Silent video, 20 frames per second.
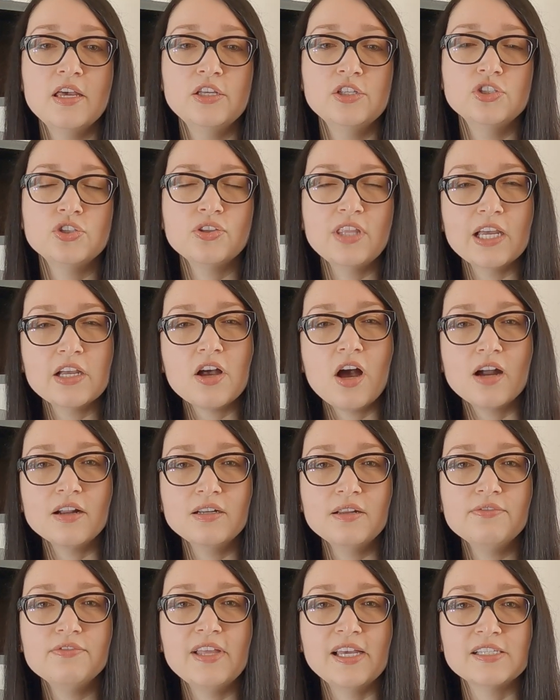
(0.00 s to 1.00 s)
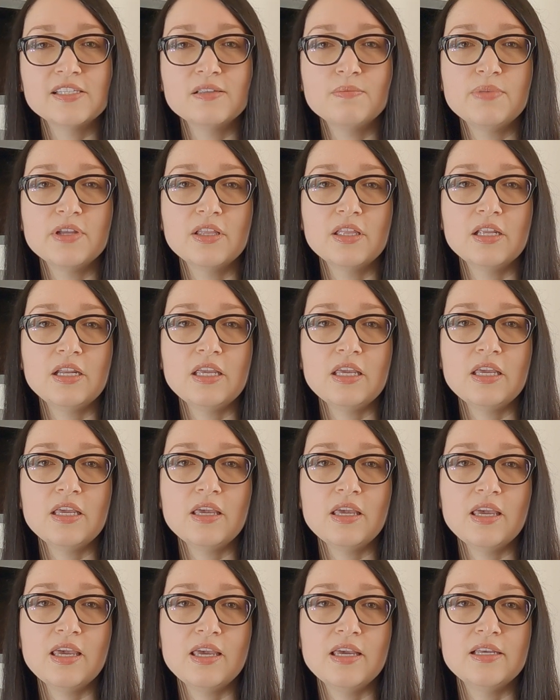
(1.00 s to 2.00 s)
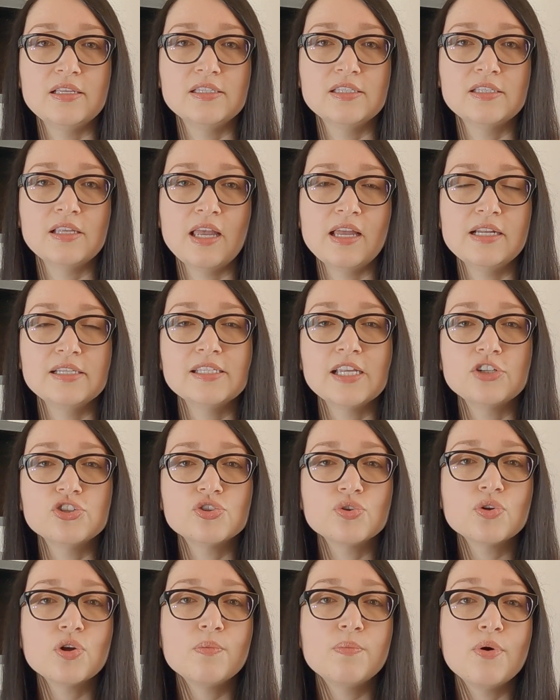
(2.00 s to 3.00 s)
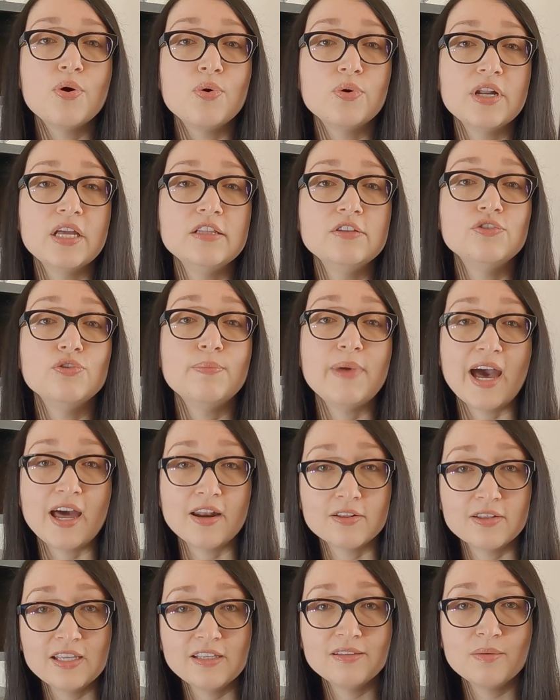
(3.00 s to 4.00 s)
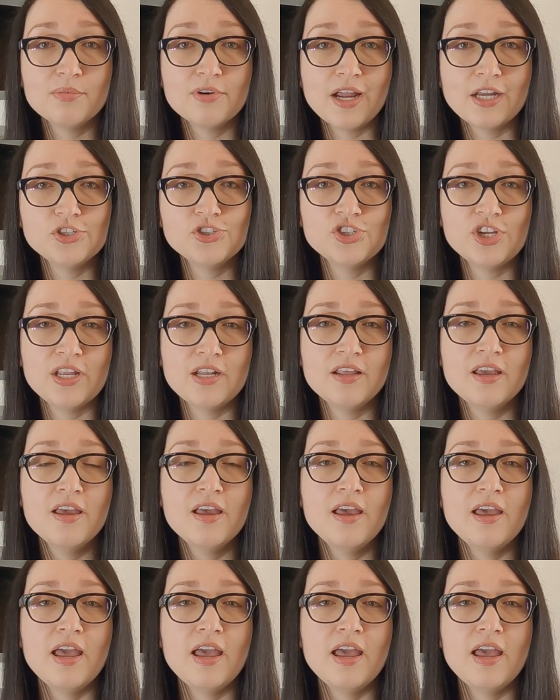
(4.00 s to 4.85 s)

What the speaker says: So that cognitive flexibility is an essential component to battling depression